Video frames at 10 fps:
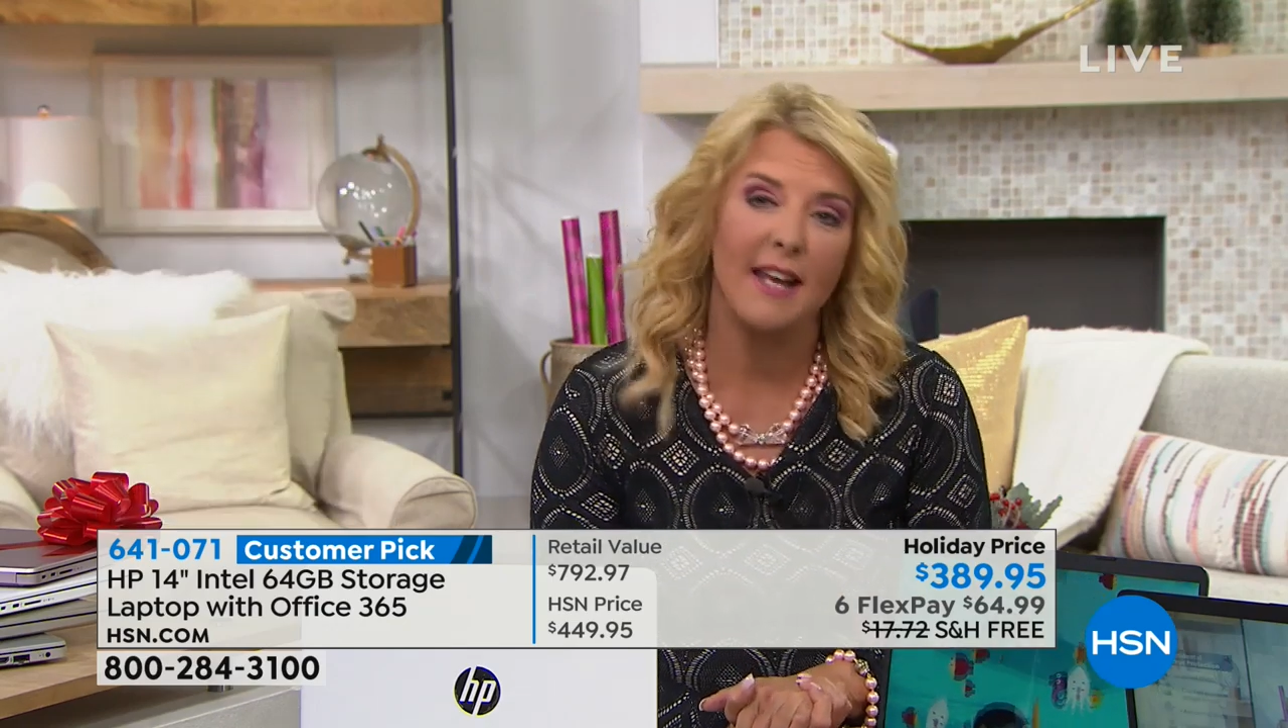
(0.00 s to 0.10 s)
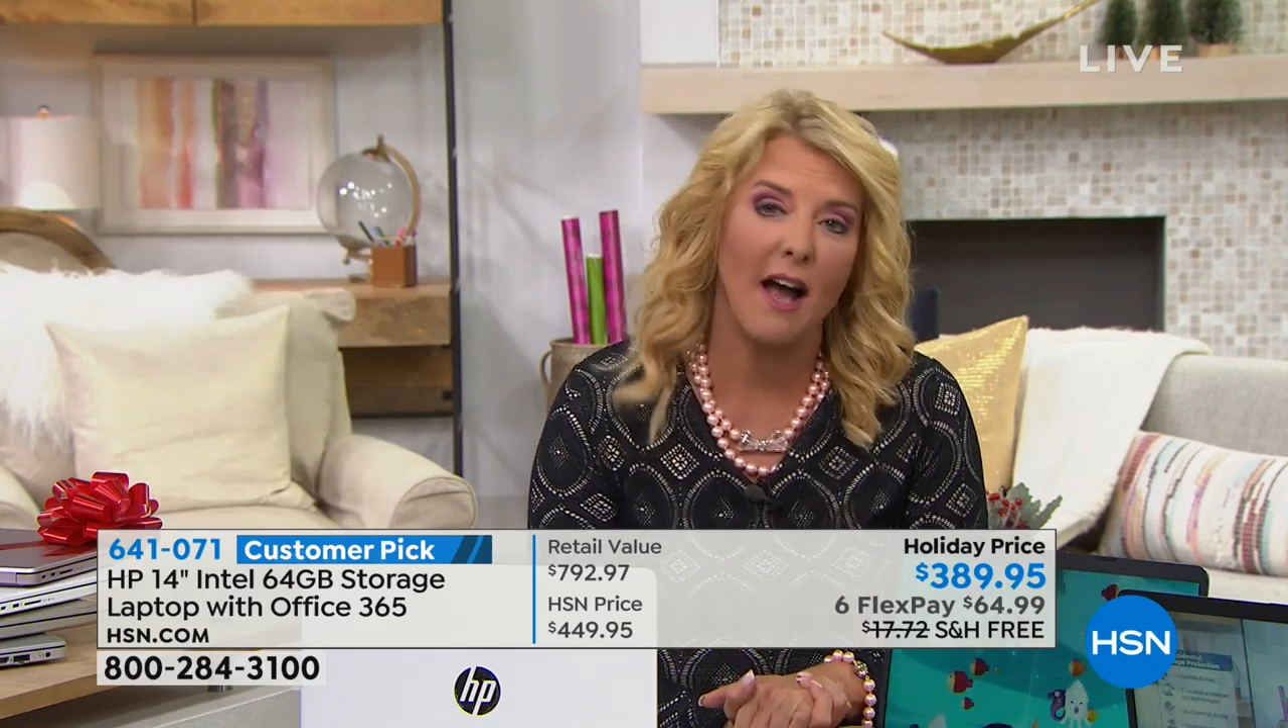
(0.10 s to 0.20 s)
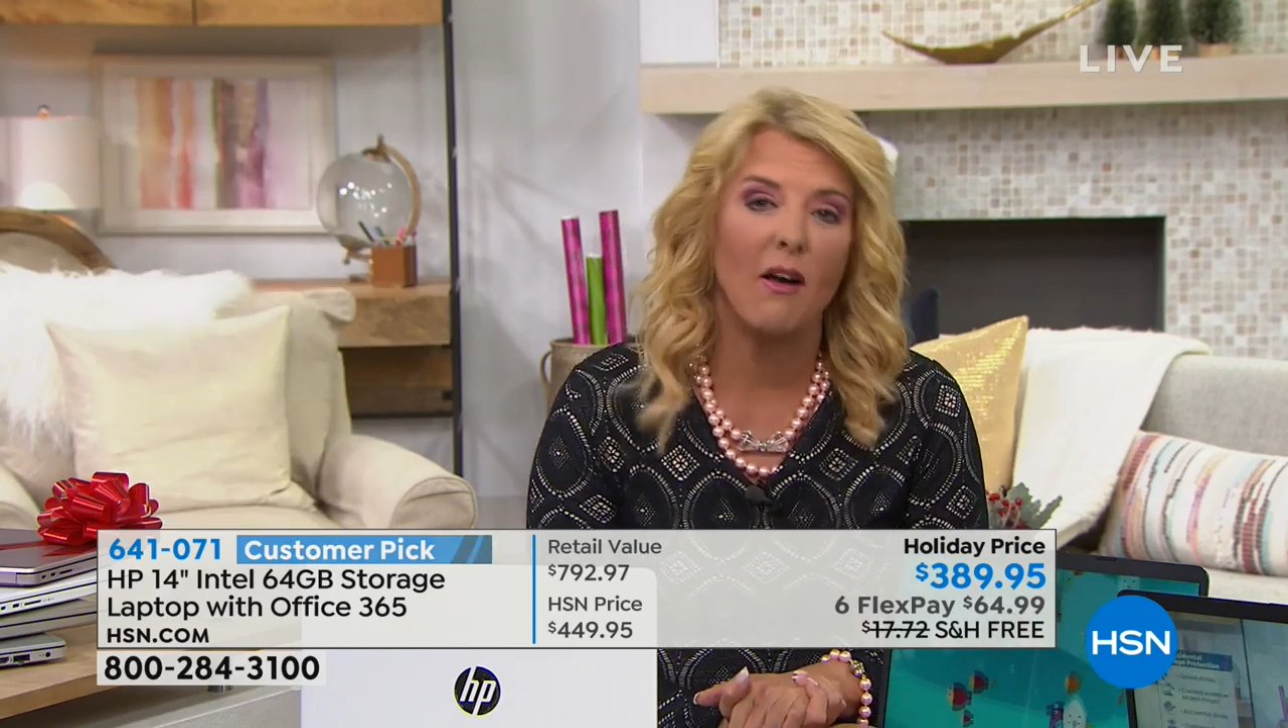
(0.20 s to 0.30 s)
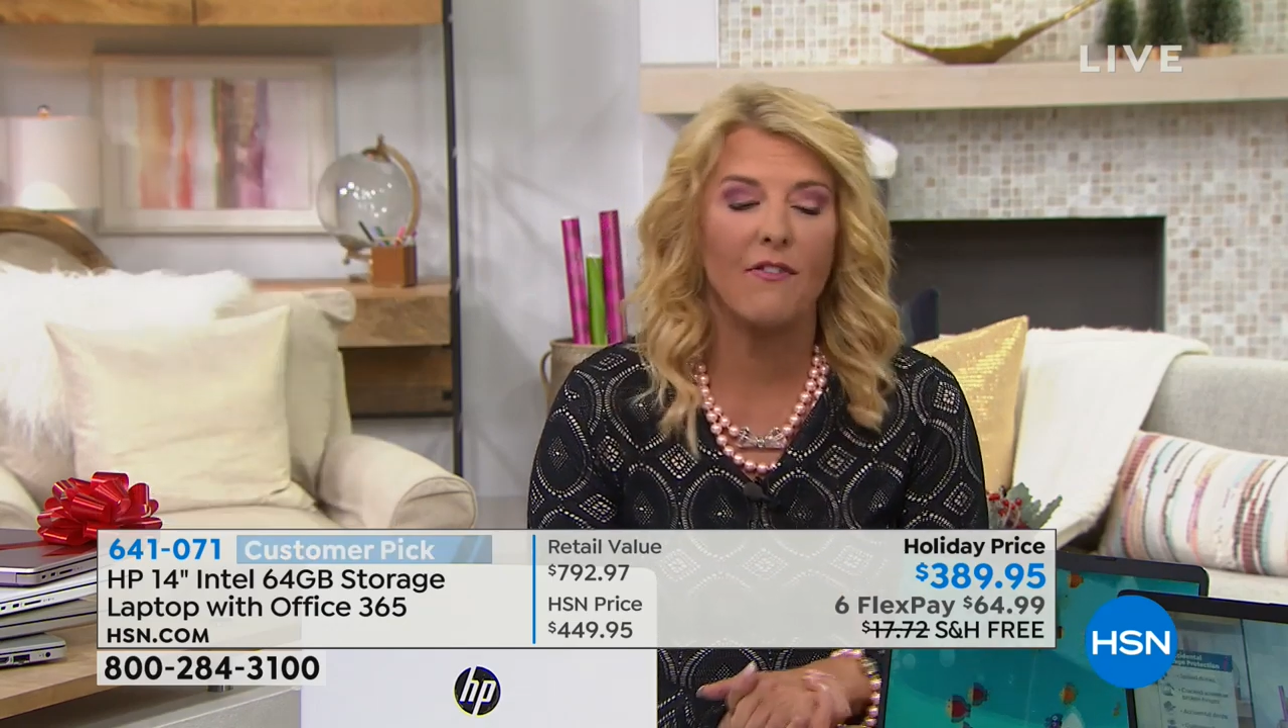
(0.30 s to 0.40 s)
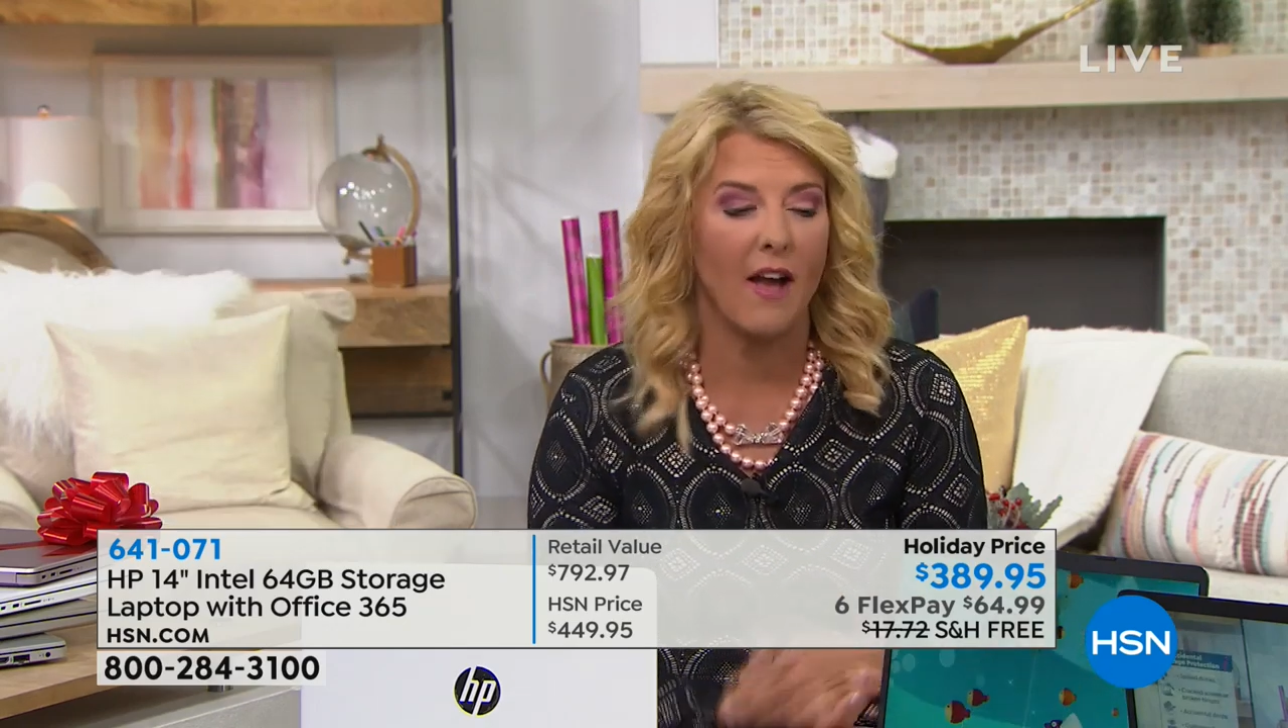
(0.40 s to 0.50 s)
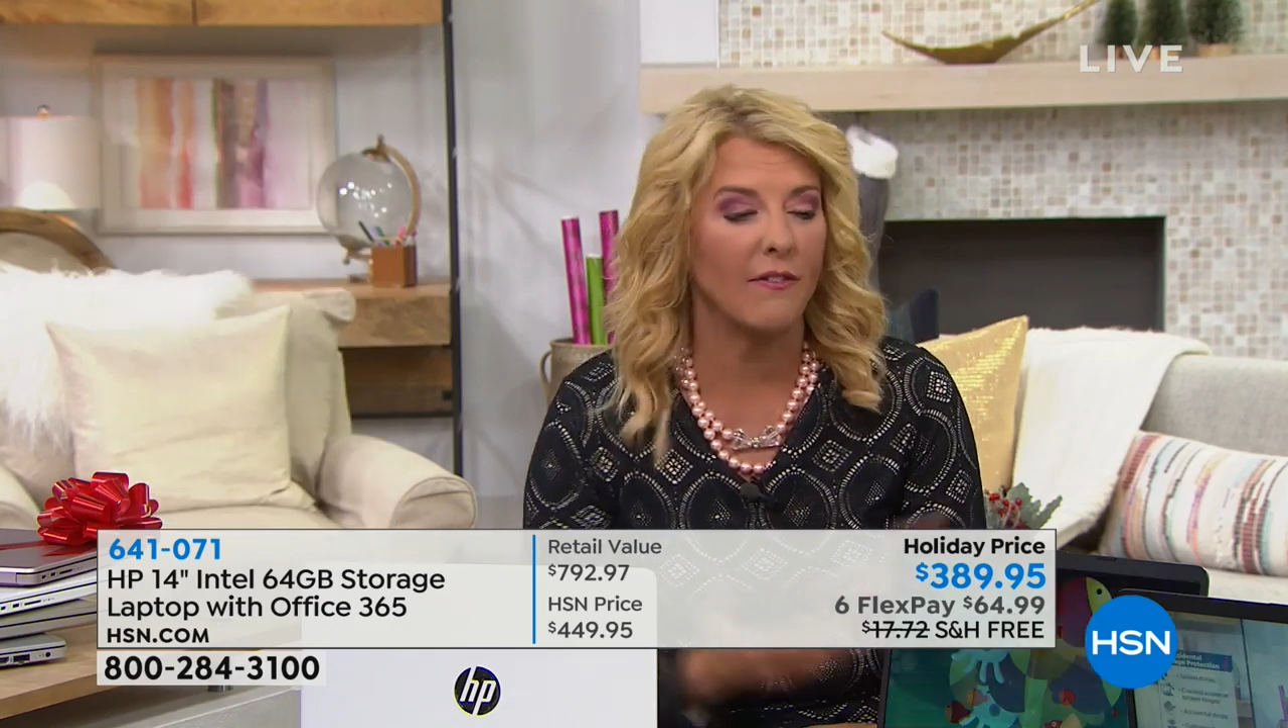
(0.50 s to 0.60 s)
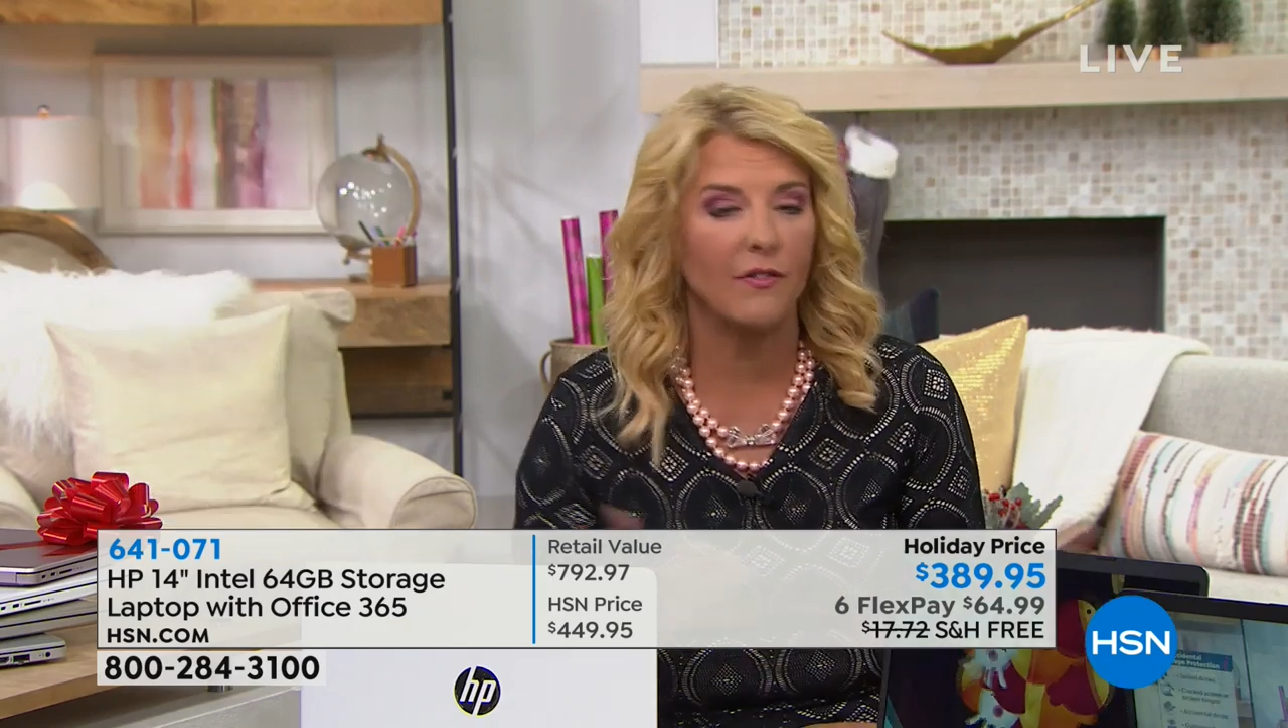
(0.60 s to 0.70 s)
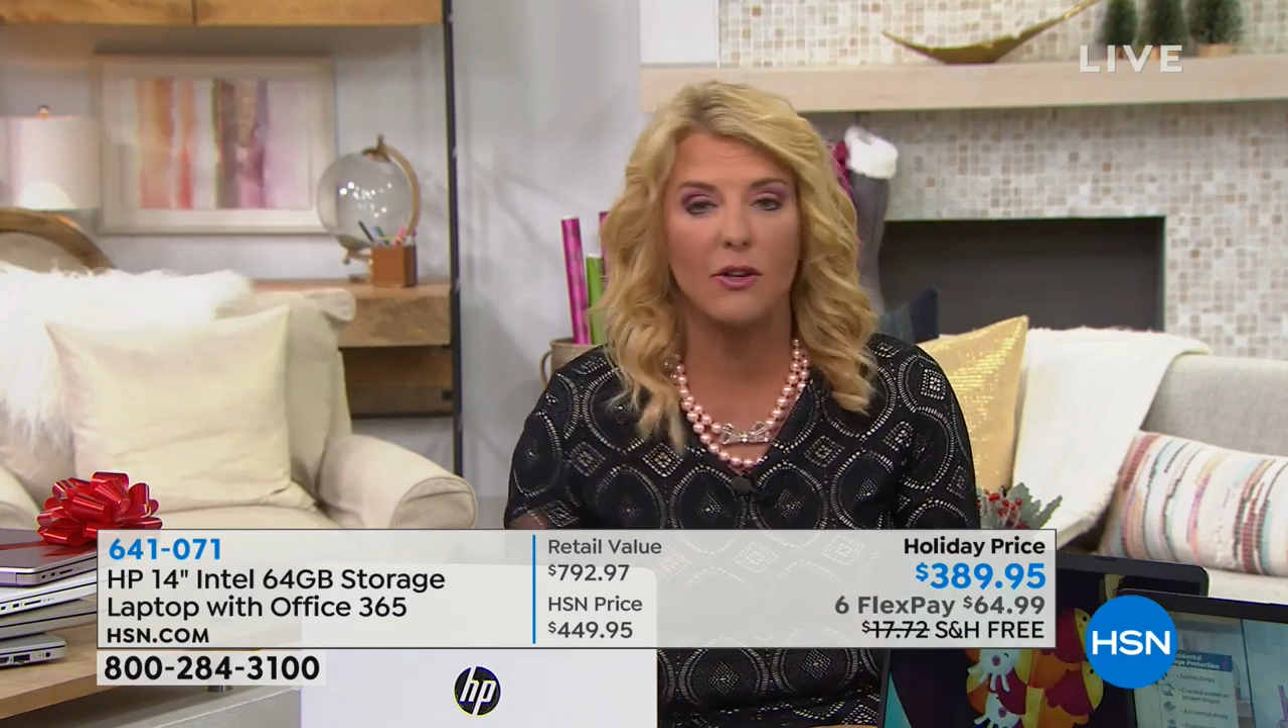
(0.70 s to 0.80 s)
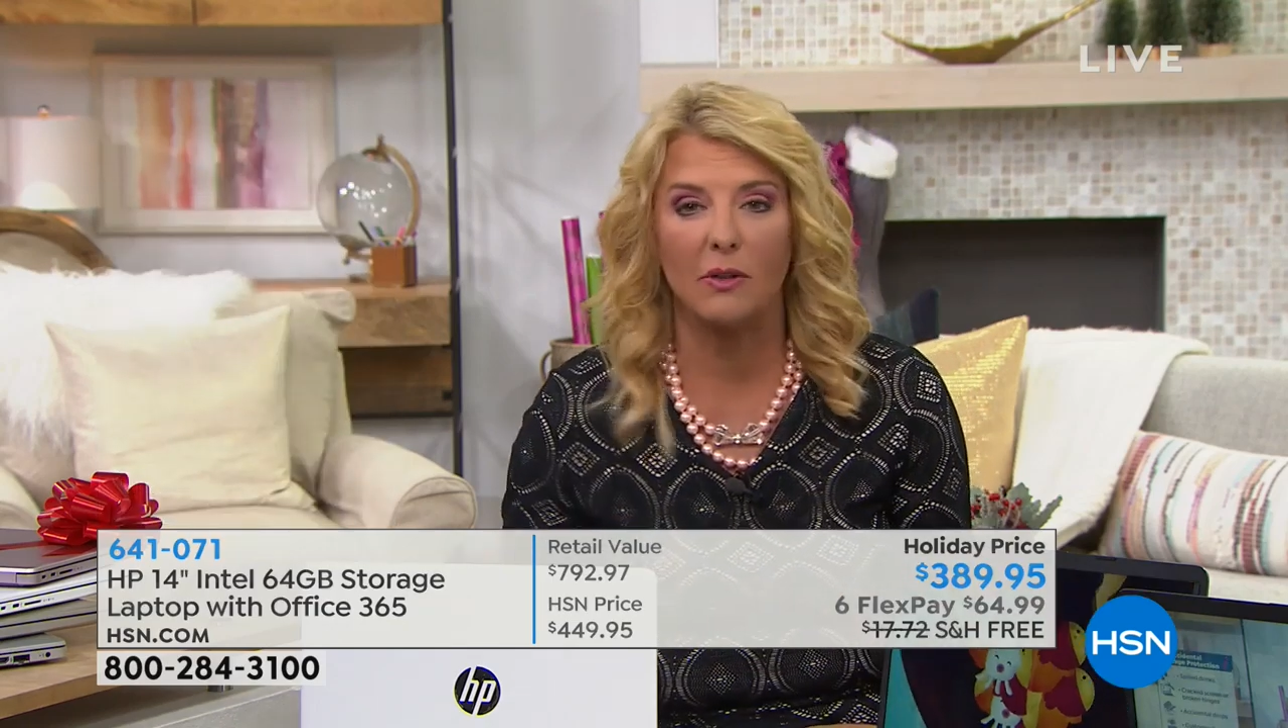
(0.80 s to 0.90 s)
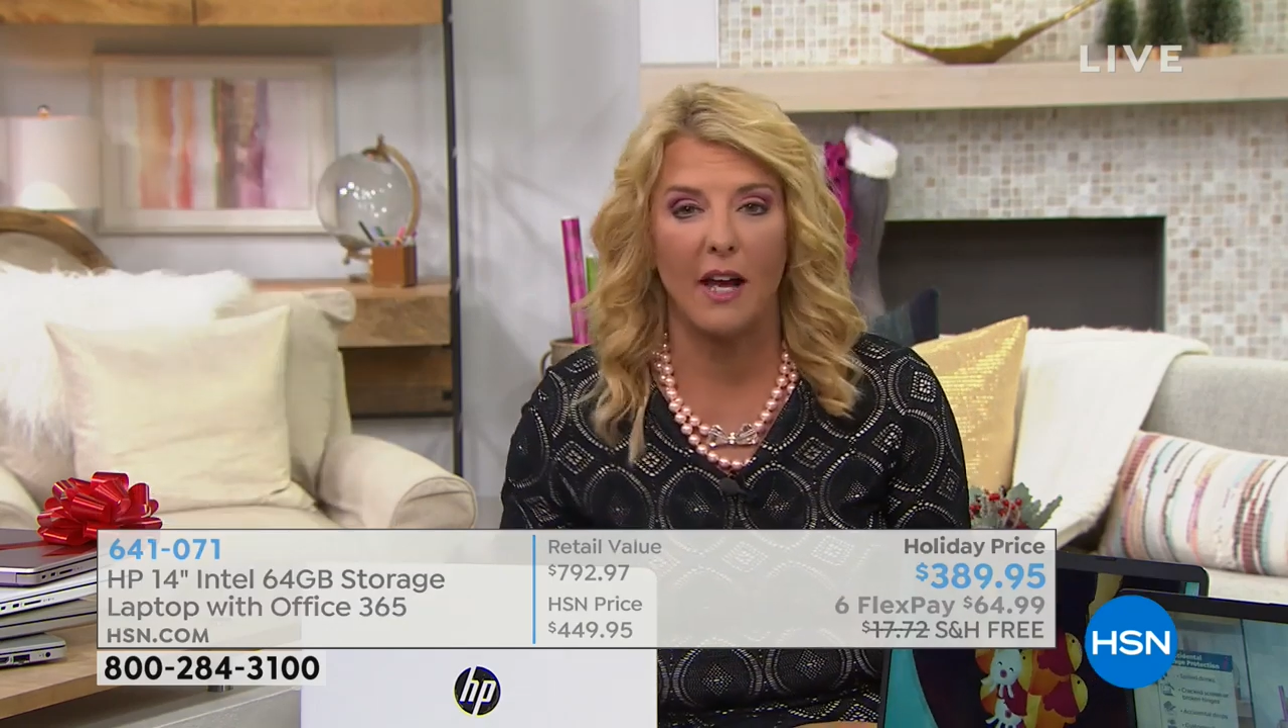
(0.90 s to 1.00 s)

Now, if I have a few